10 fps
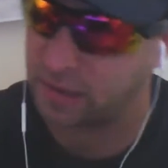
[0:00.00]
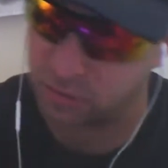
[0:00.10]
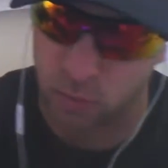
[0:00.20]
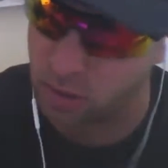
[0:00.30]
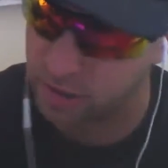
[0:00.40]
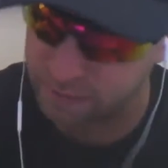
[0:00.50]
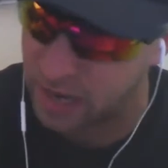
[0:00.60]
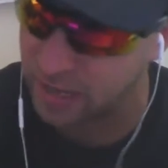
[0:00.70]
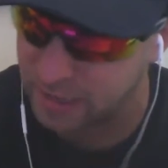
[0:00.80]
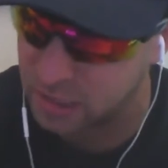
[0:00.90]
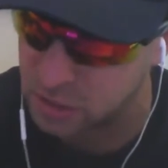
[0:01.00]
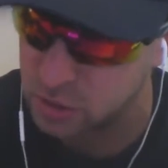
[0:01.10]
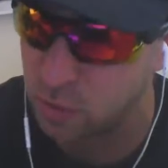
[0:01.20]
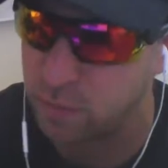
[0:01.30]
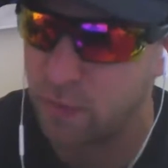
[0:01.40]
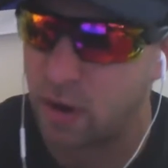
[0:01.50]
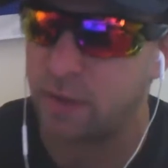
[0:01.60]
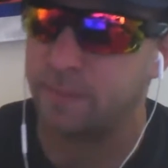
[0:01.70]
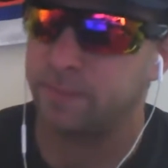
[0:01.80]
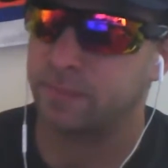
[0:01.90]
That's all I've got here so
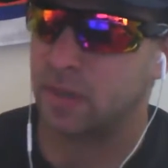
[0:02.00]
far.